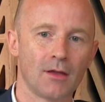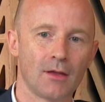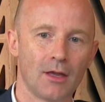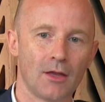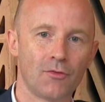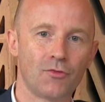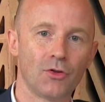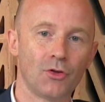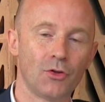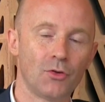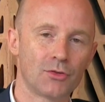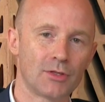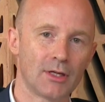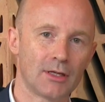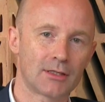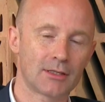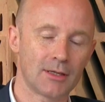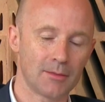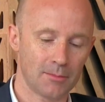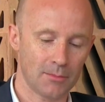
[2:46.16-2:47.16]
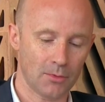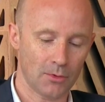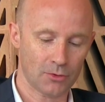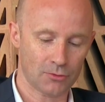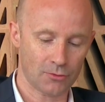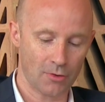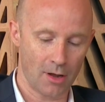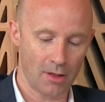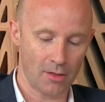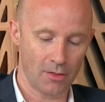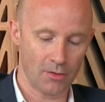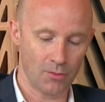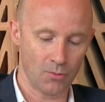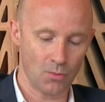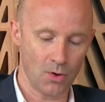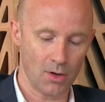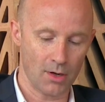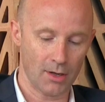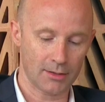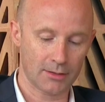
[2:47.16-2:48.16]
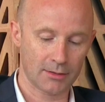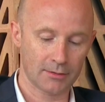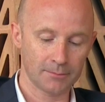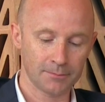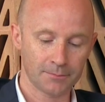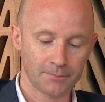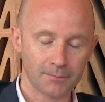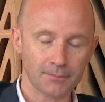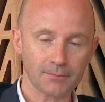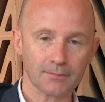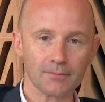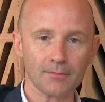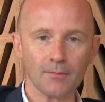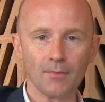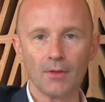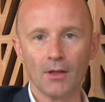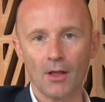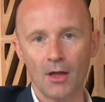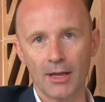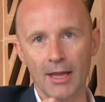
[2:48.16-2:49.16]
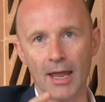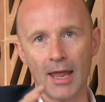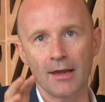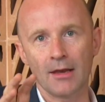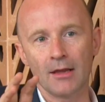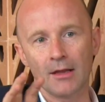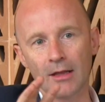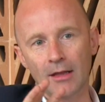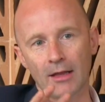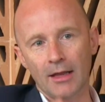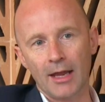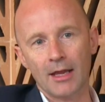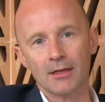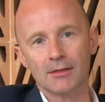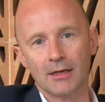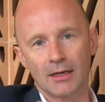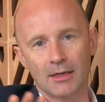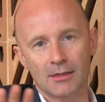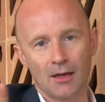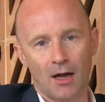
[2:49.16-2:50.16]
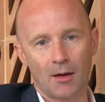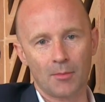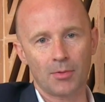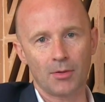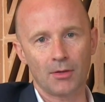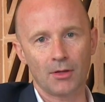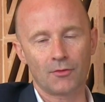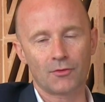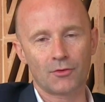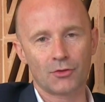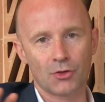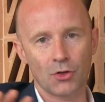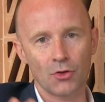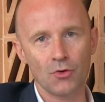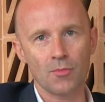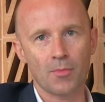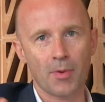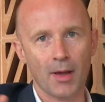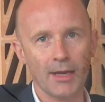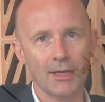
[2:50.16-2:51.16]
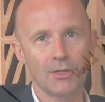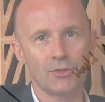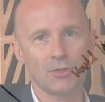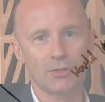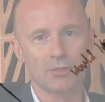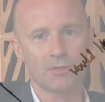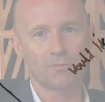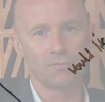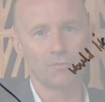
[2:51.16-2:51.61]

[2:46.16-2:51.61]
if you're using symbols rather than words. Again, here's an example of 2 pages